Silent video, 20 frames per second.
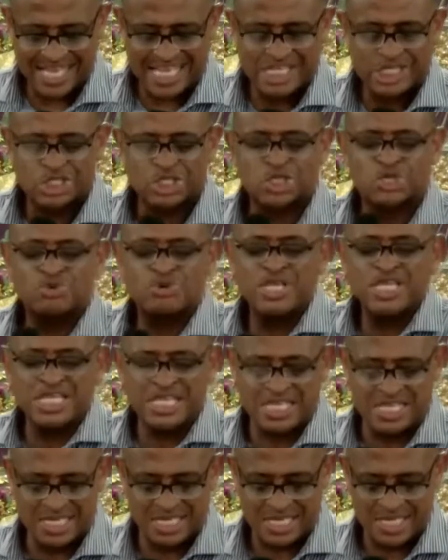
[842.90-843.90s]
a
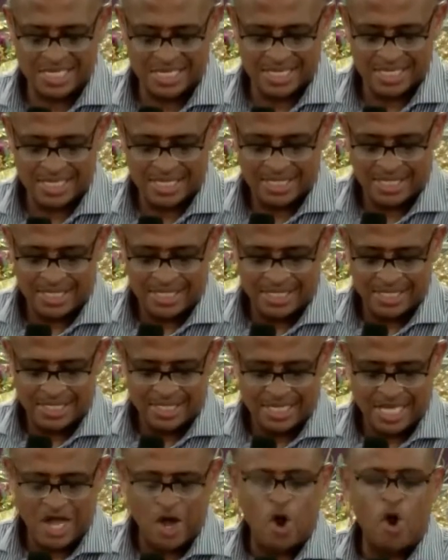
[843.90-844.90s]
tree,
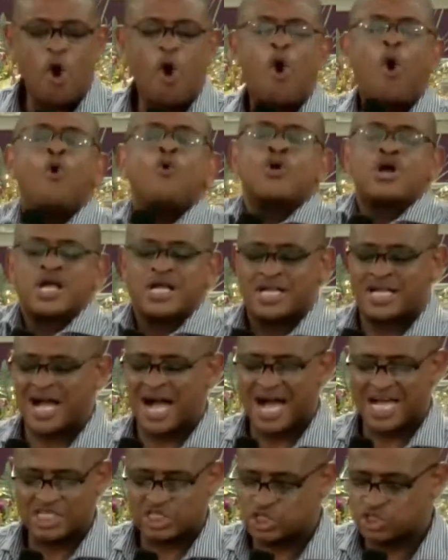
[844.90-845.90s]
an oak,
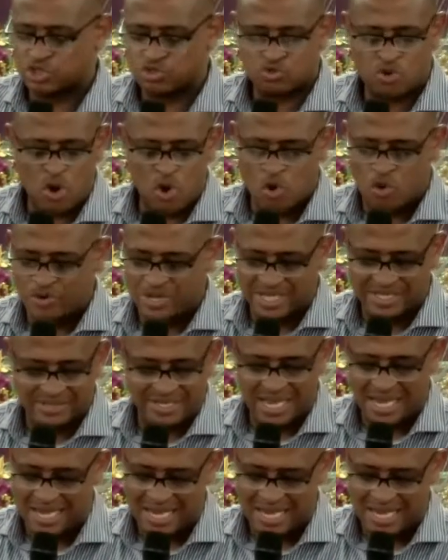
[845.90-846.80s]
God, strong in their